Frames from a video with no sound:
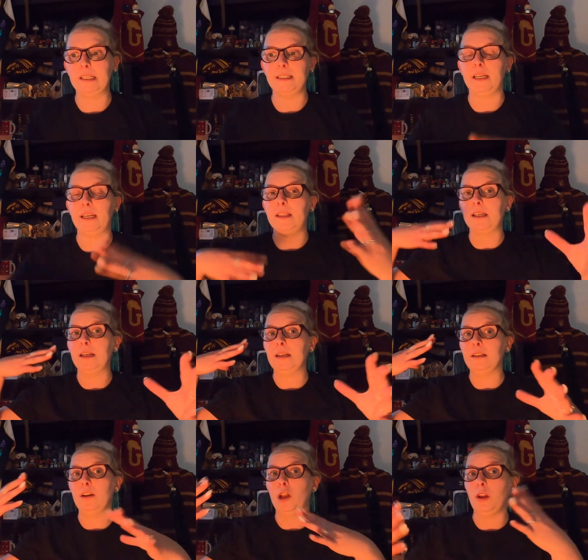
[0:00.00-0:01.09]
can see,
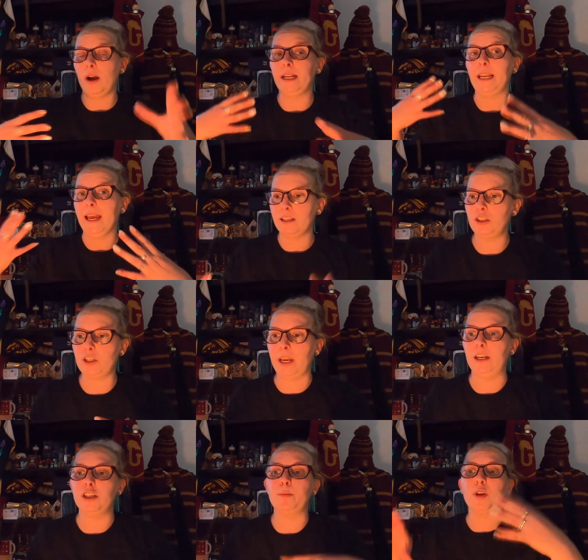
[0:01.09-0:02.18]
the lighting has
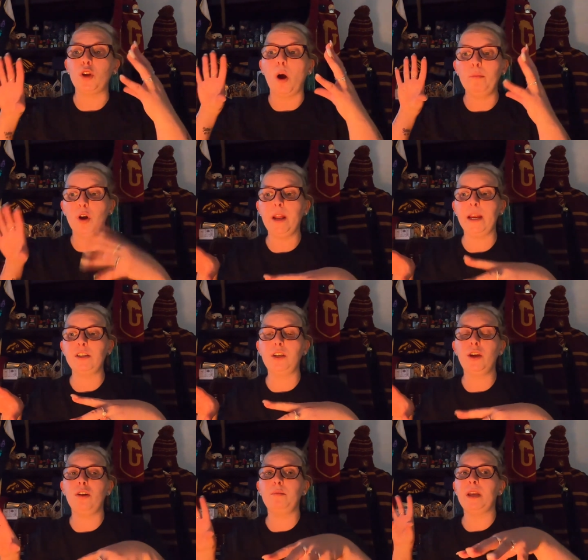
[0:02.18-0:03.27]
changed, but I'm not actually
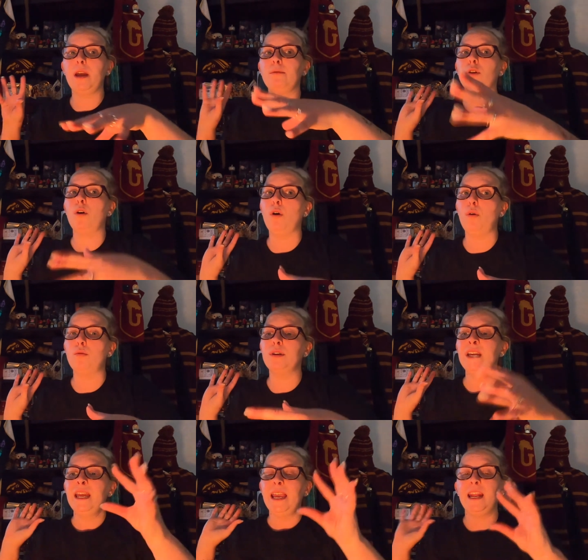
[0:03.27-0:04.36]
going to be able to hold
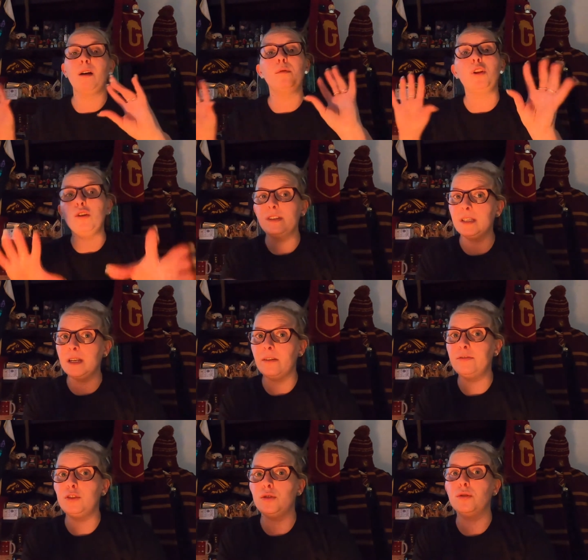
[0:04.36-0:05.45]
it up close
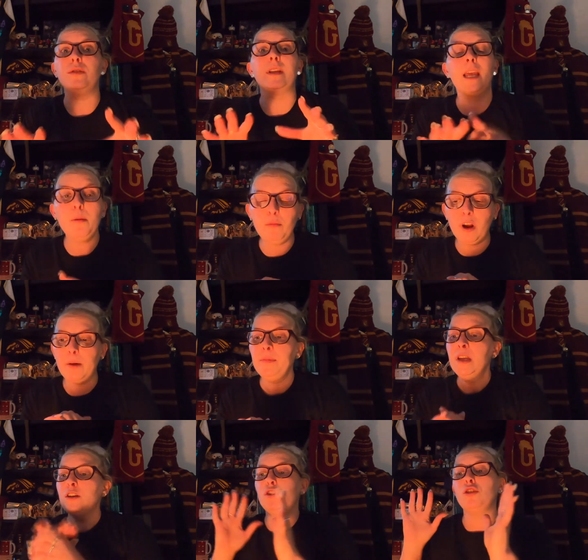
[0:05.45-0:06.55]
enough to the camera
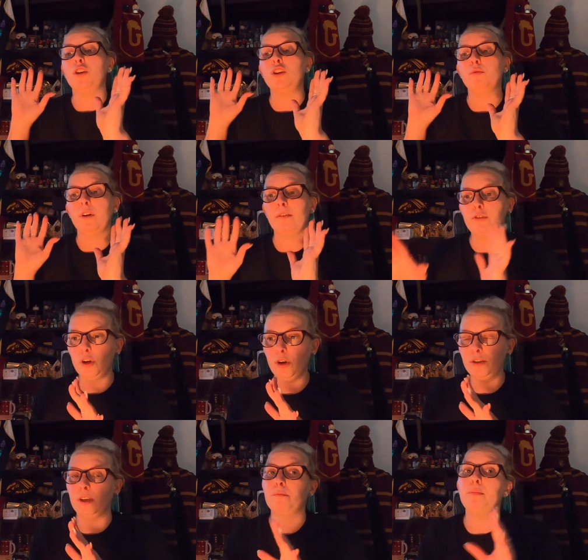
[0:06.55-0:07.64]
to show you what I've
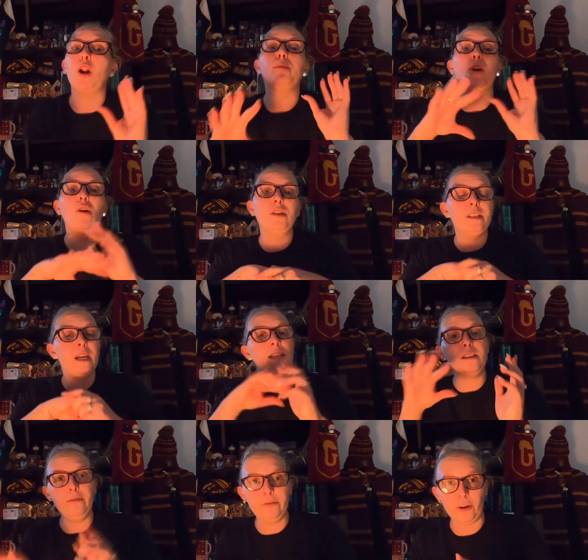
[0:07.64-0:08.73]
chosen. But I'm going to take
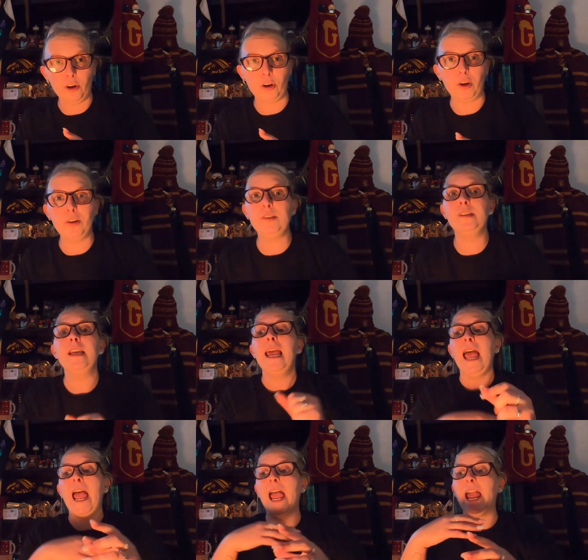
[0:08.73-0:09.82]
some photos
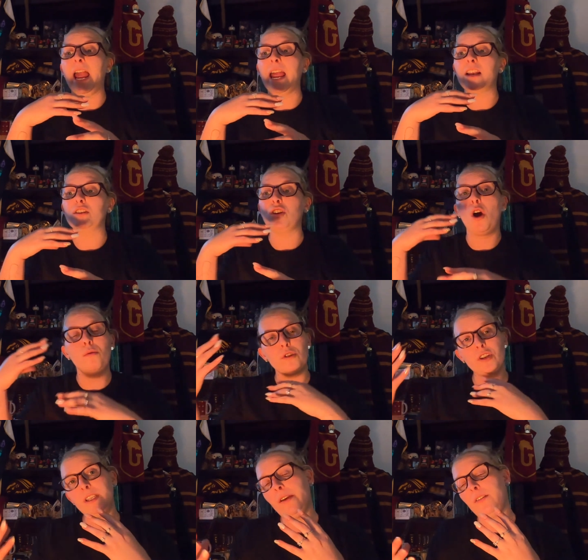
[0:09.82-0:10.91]
and I'll
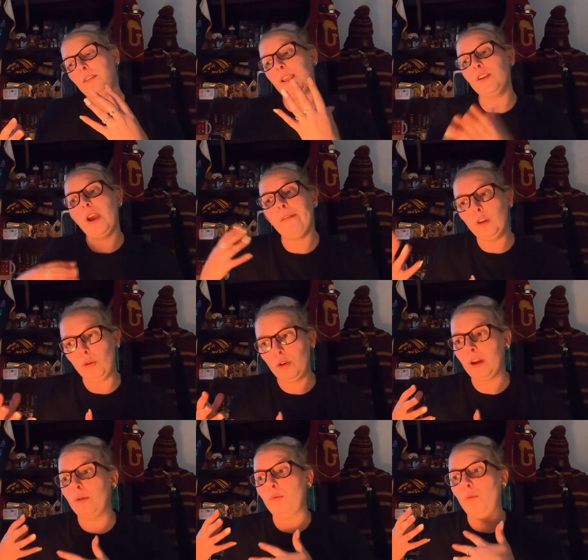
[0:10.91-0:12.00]
just let you have a
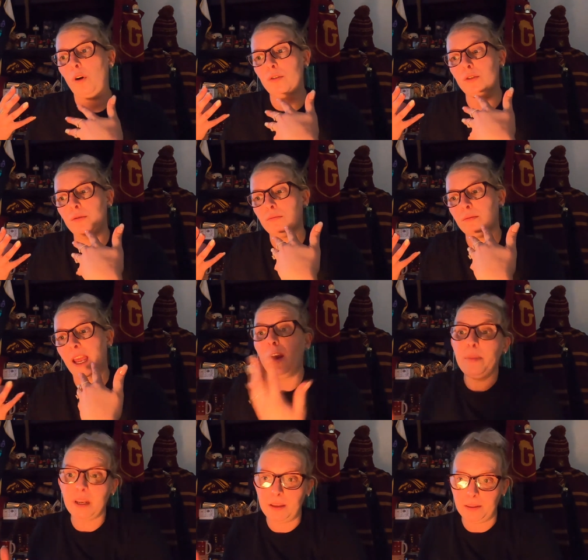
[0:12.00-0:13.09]
look what
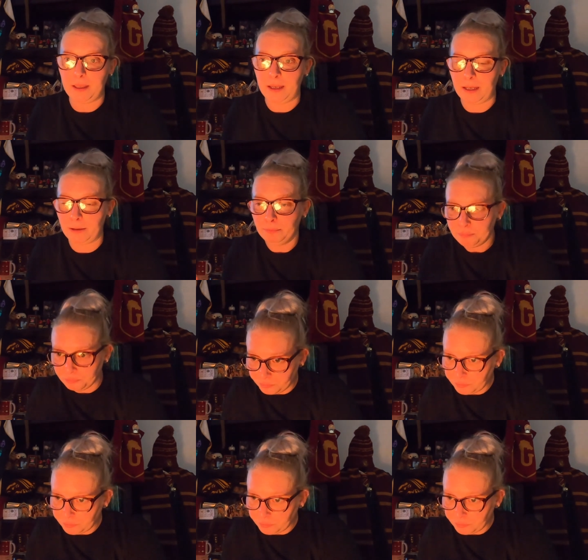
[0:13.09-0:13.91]
how big the